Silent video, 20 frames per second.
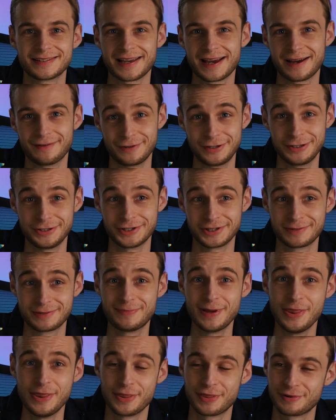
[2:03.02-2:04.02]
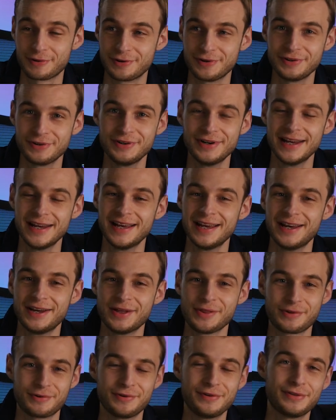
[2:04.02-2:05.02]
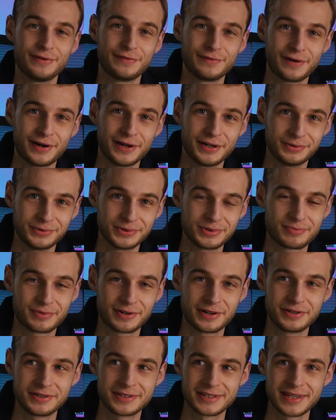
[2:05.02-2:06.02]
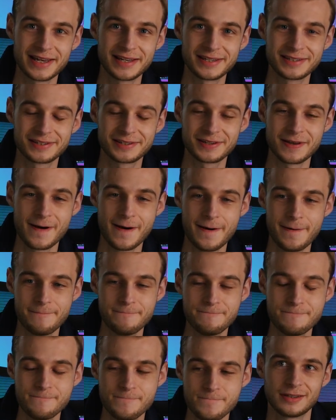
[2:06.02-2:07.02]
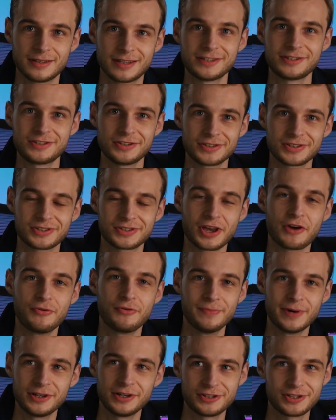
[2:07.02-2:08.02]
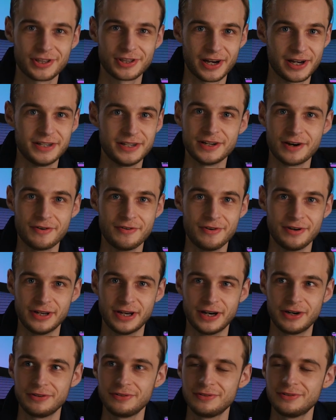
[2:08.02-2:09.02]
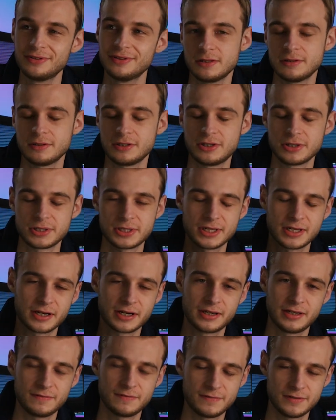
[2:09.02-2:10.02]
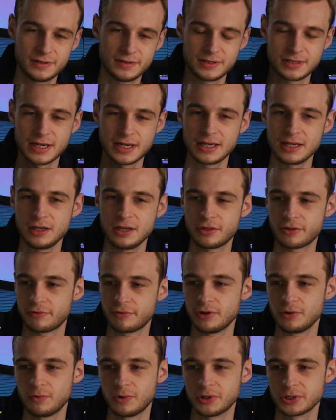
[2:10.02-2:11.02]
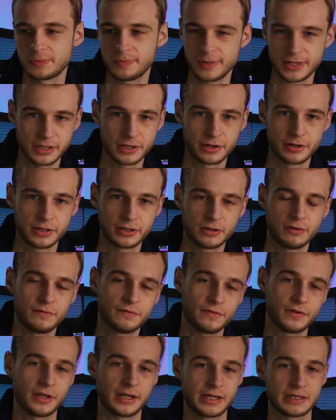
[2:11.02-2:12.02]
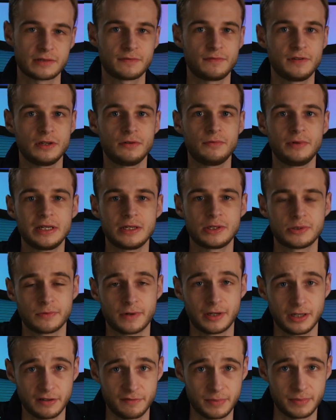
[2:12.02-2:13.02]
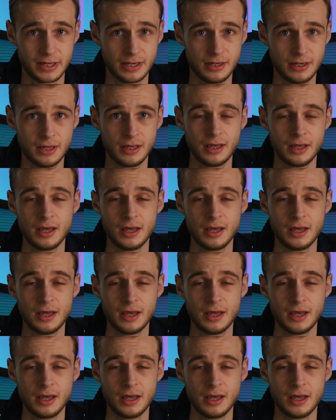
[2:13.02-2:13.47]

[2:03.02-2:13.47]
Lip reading: having just been through the finals process, there's just so much that I don't know. Just to kind of take you through what's been going on for the last few weeks while I've been